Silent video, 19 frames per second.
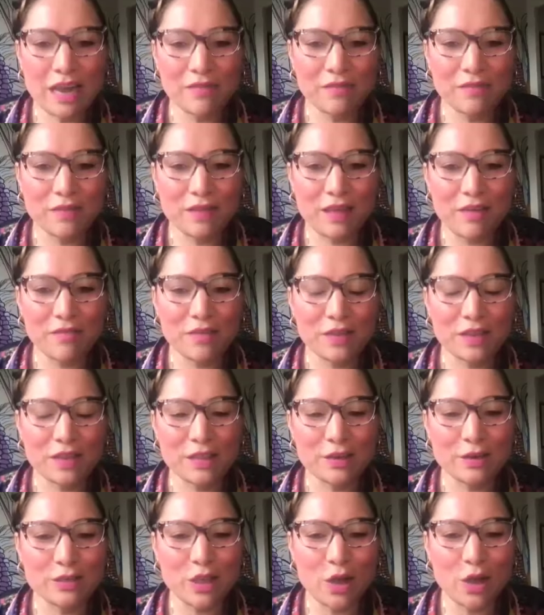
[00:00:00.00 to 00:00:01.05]
I, I feel
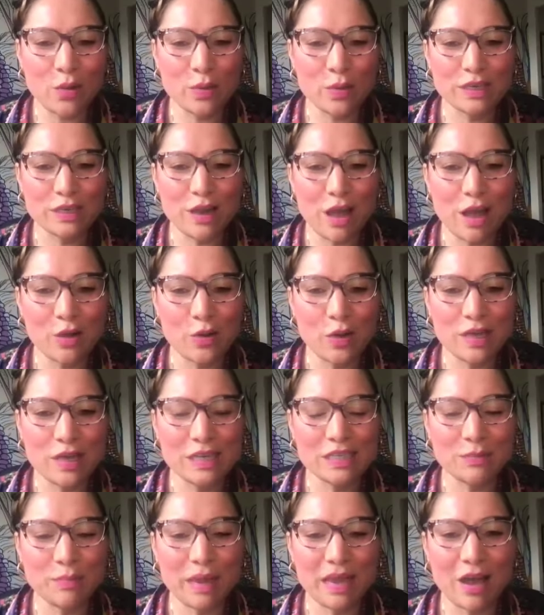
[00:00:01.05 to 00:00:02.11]
that there's always an ongoing
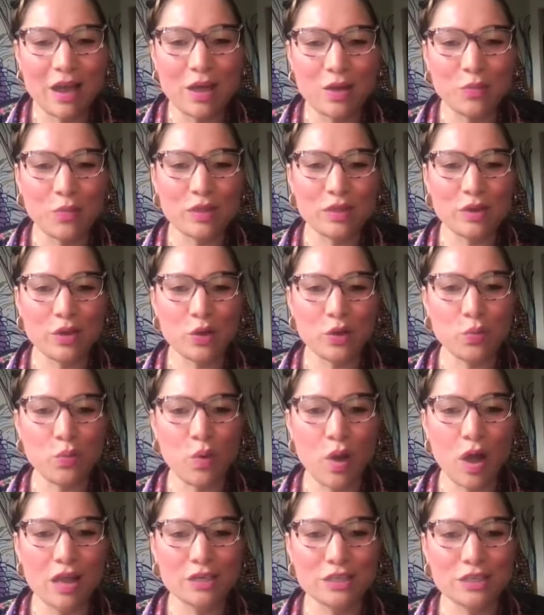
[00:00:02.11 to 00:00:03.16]
debate on whether you
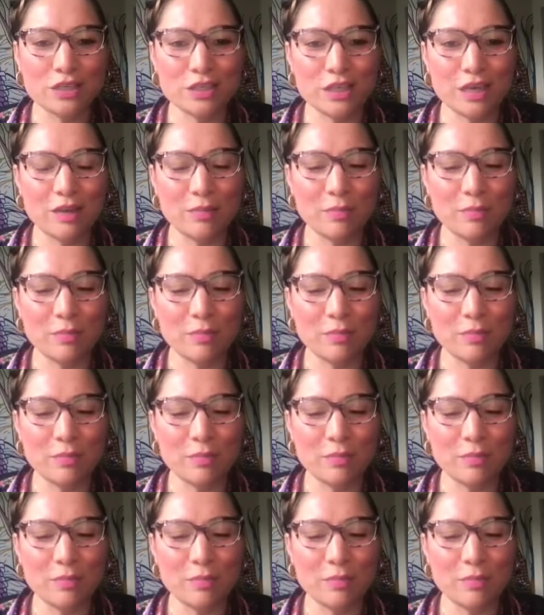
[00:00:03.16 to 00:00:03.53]
wash